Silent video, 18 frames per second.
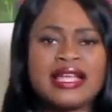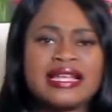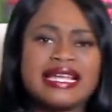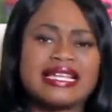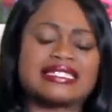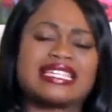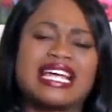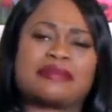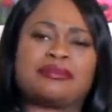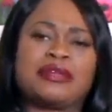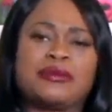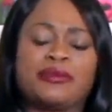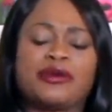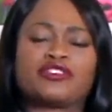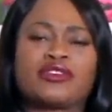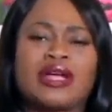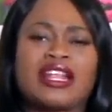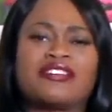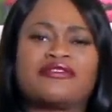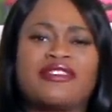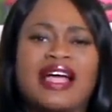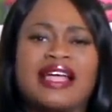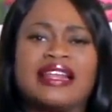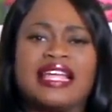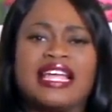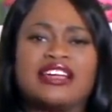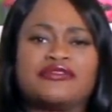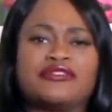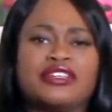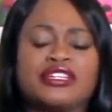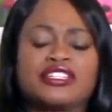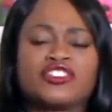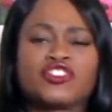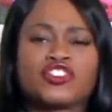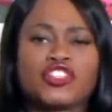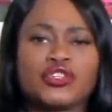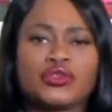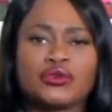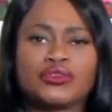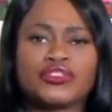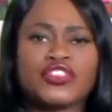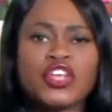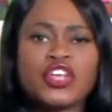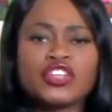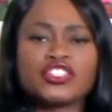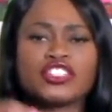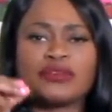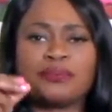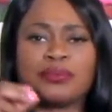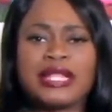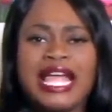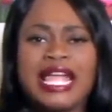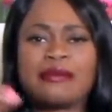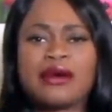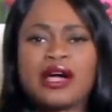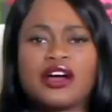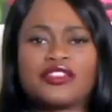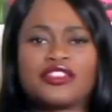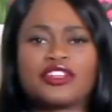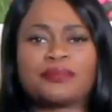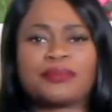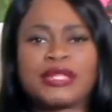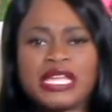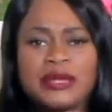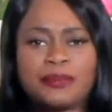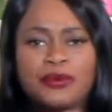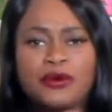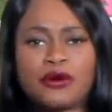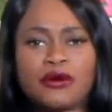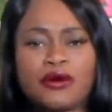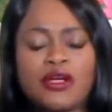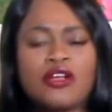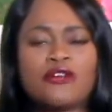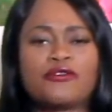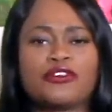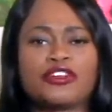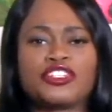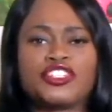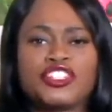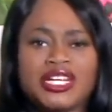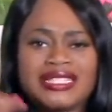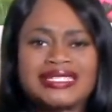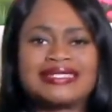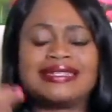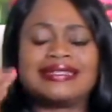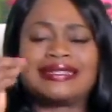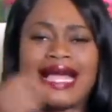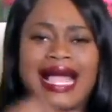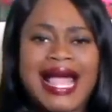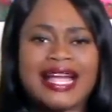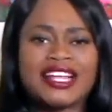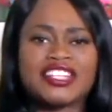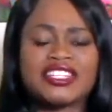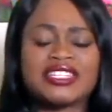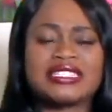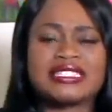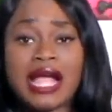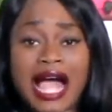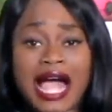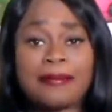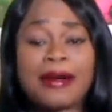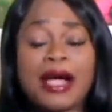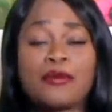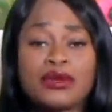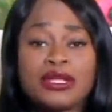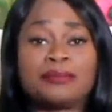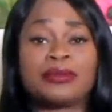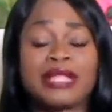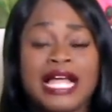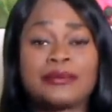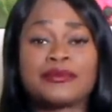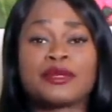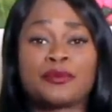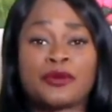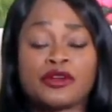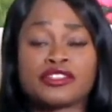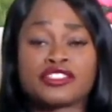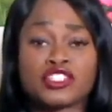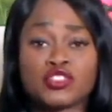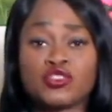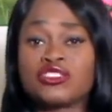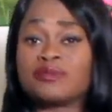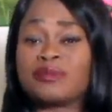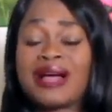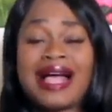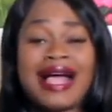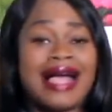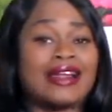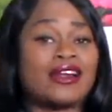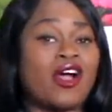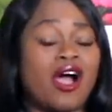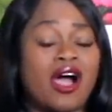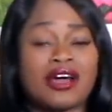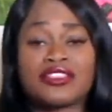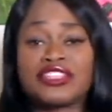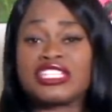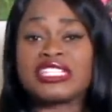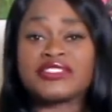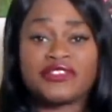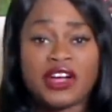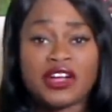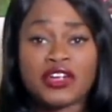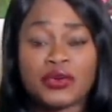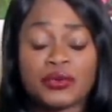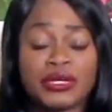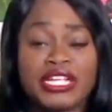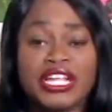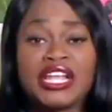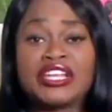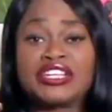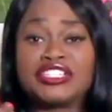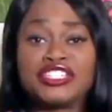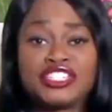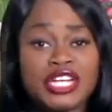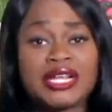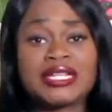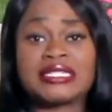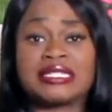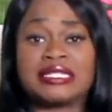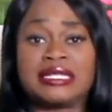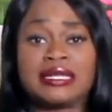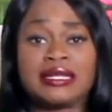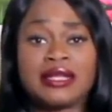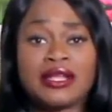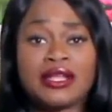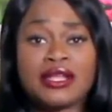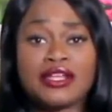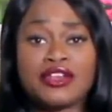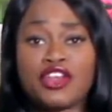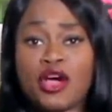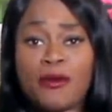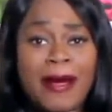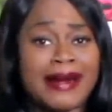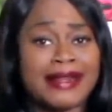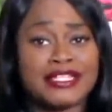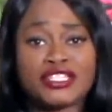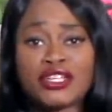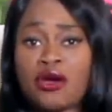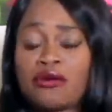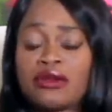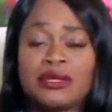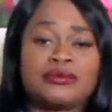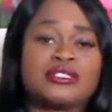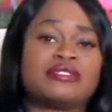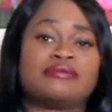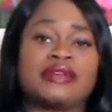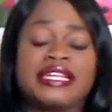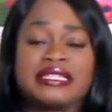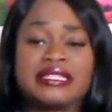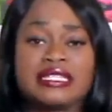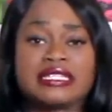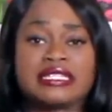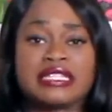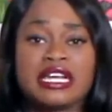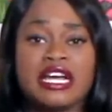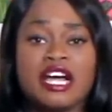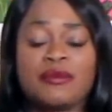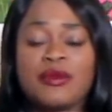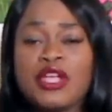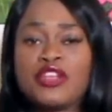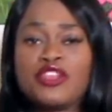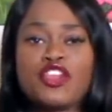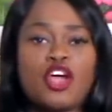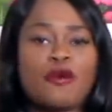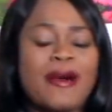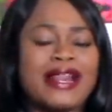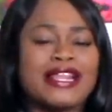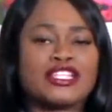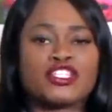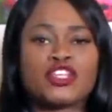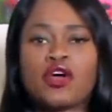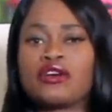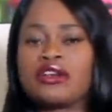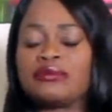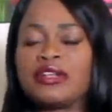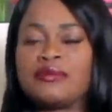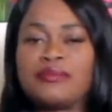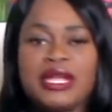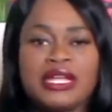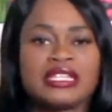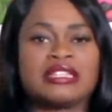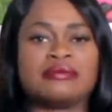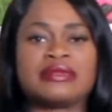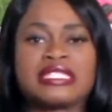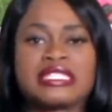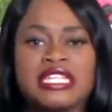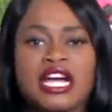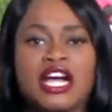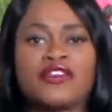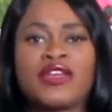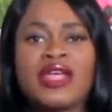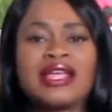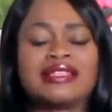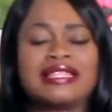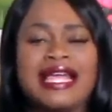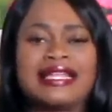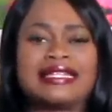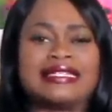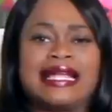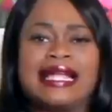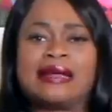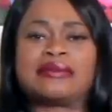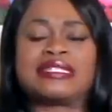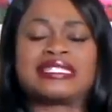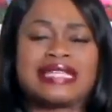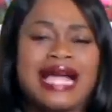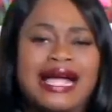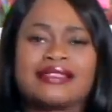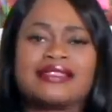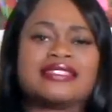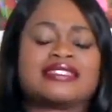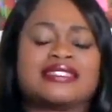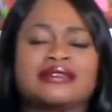It's like people are trying to find every excuse to blame other people for Jussie's actions. How about we blame the person who's behind all this fuckery? Jussie. Nobody told him to make this up. Nobody told him to mail himself that damn silence